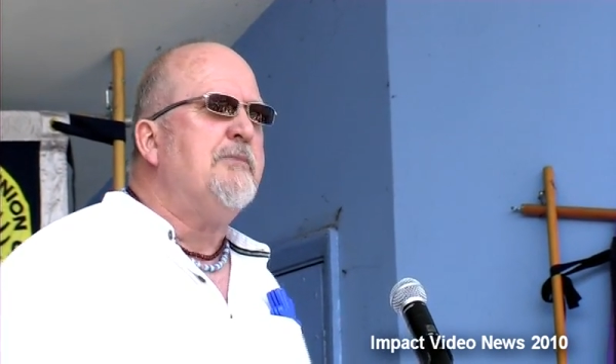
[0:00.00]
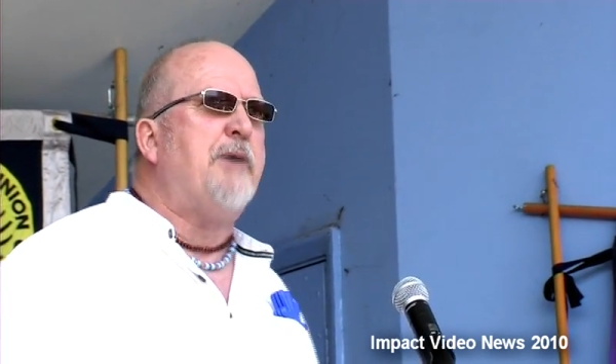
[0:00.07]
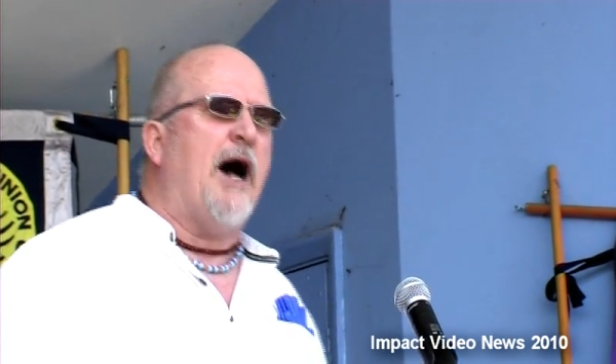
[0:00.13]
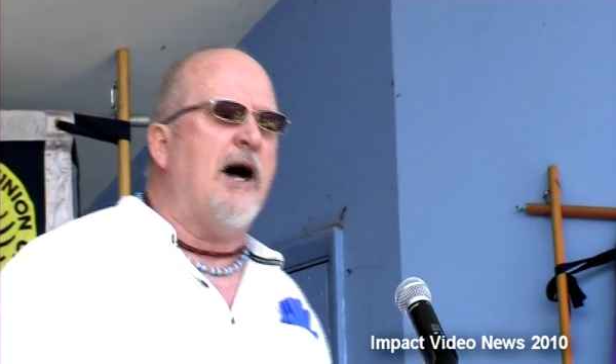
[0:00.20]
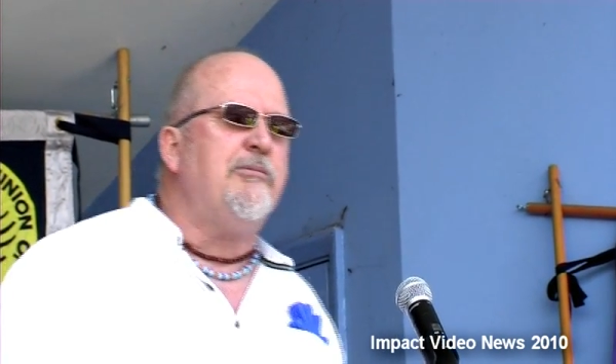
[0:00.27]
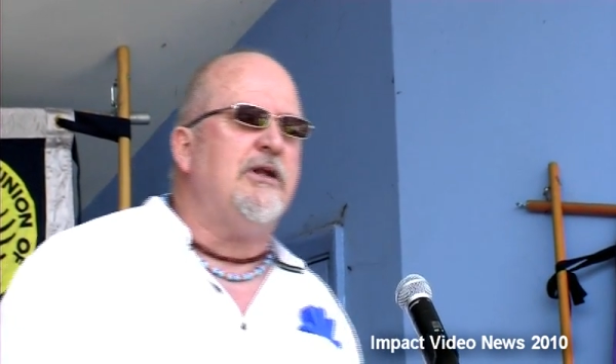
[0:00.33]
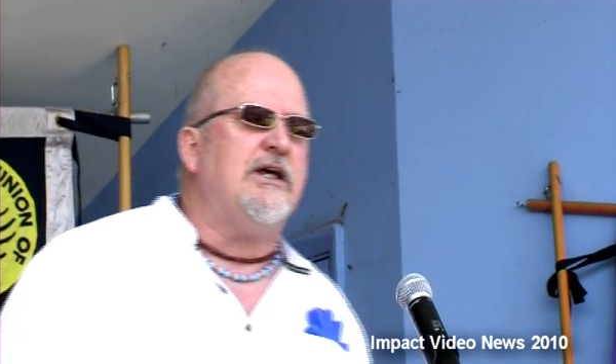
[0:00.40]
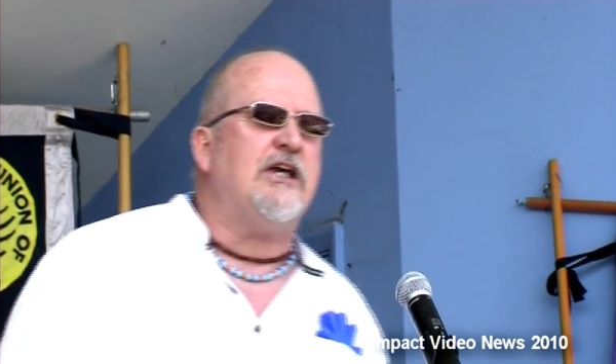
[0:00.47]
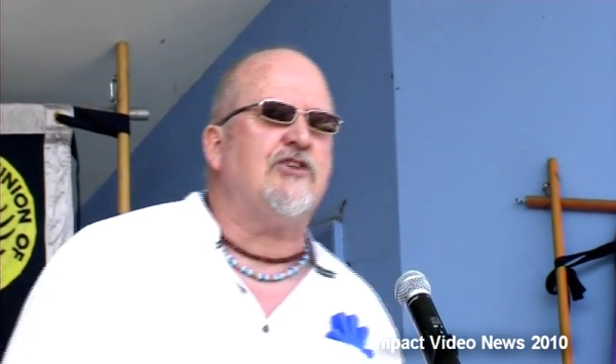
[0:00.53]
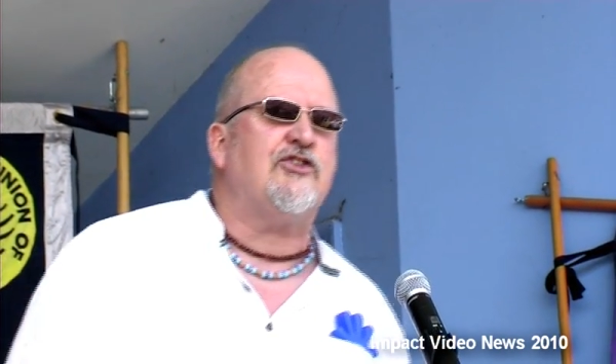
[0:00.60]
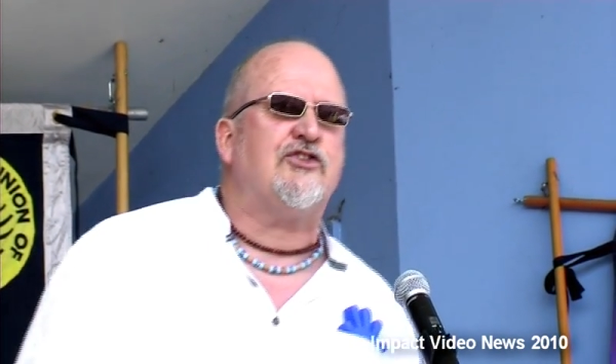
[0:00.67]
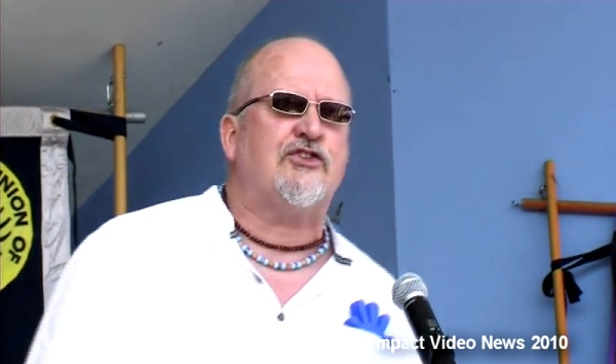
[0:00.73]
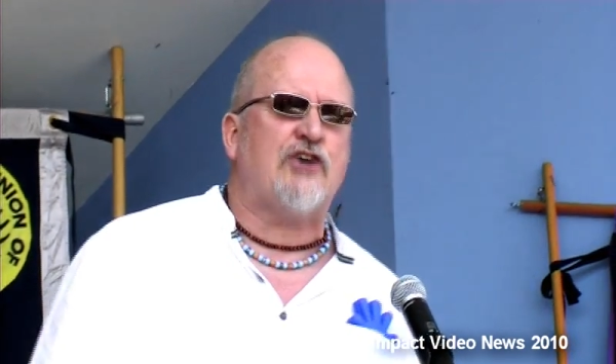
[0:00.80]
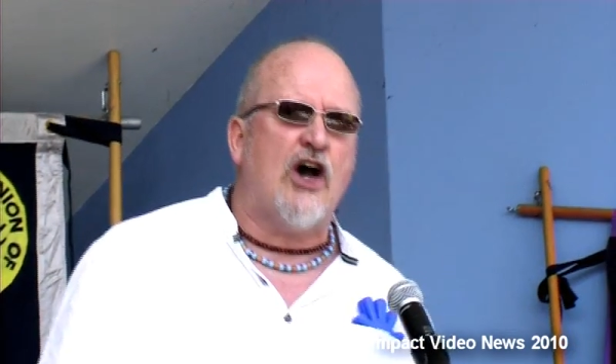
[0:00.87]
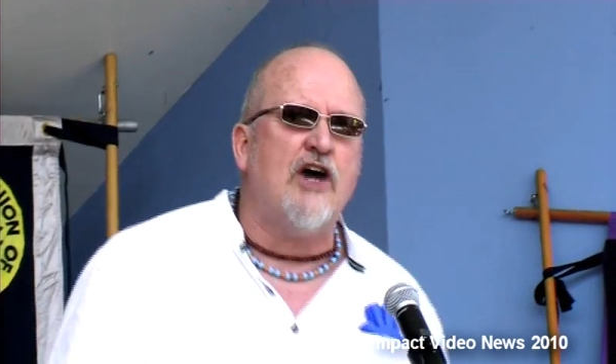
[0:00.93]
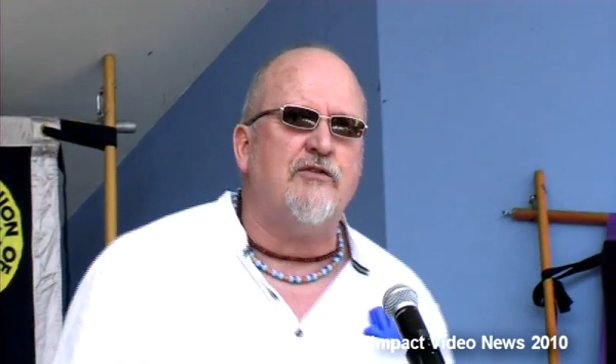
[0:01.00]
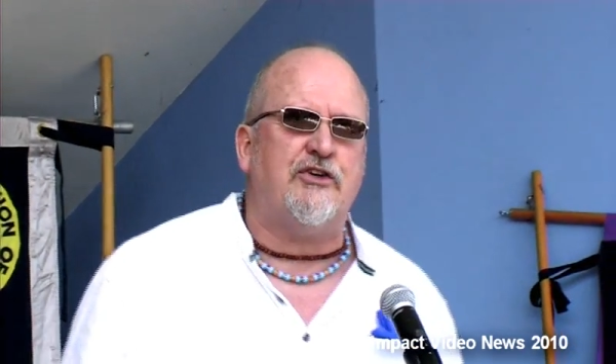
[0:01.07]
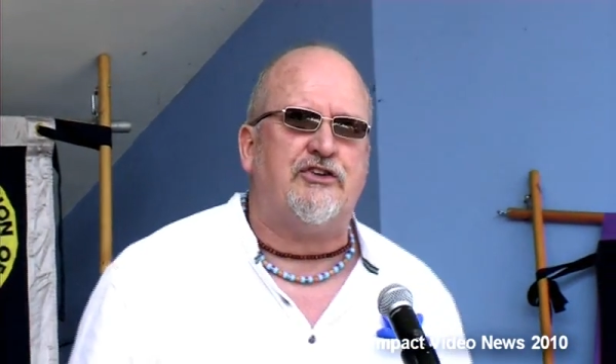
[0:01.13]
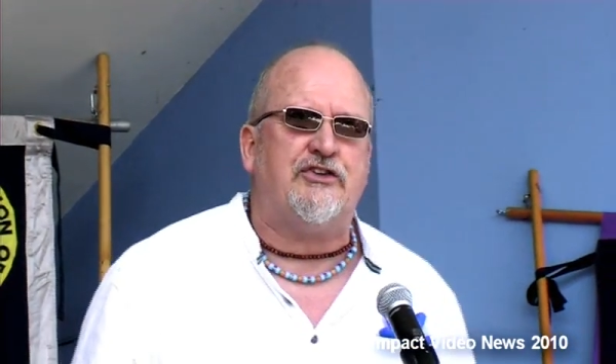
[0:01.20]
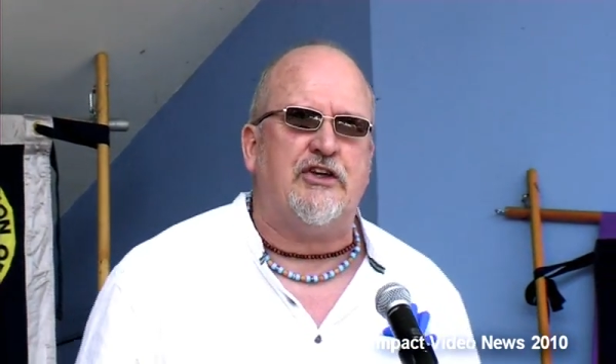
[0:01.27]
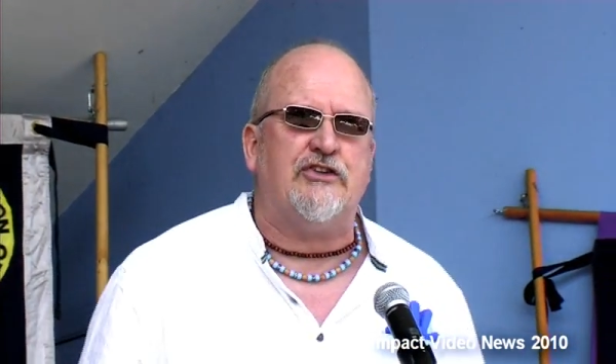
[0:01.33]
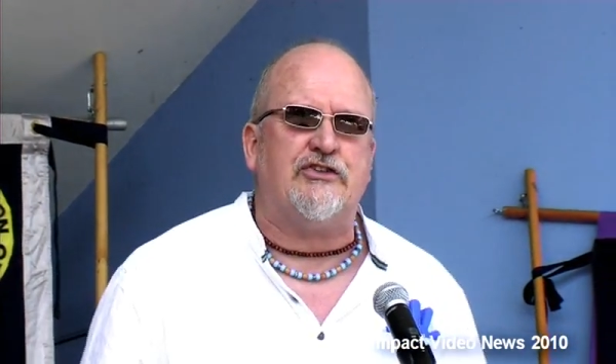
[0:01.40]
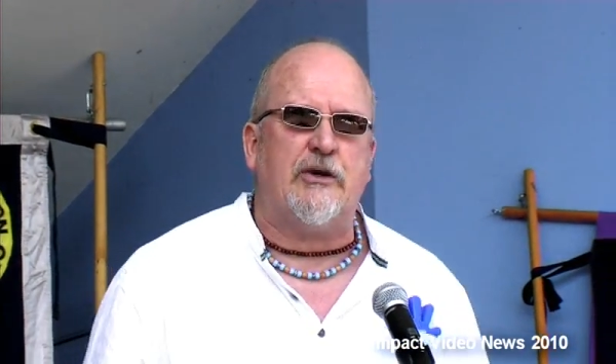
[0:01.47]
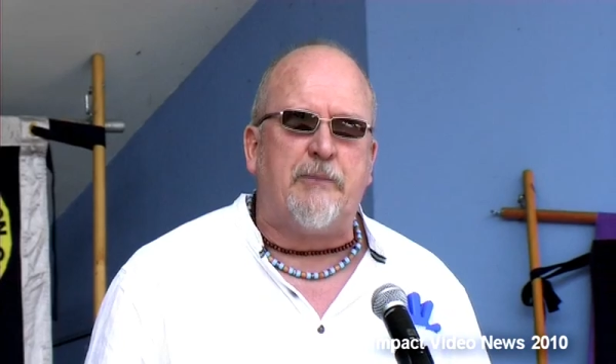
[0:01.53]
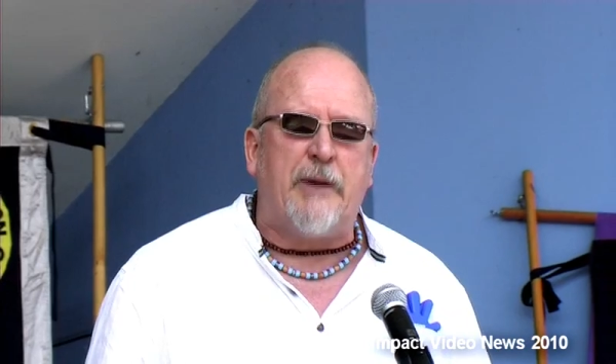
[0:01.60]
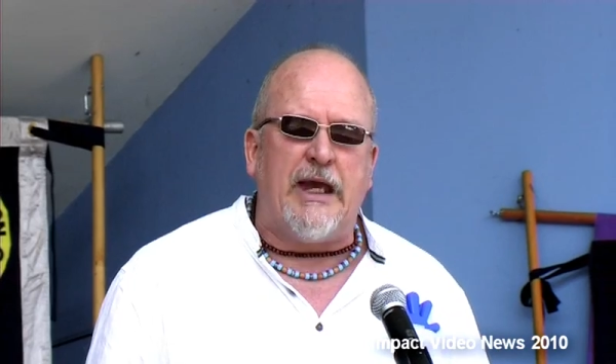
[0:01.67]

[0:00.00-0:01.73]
Public services are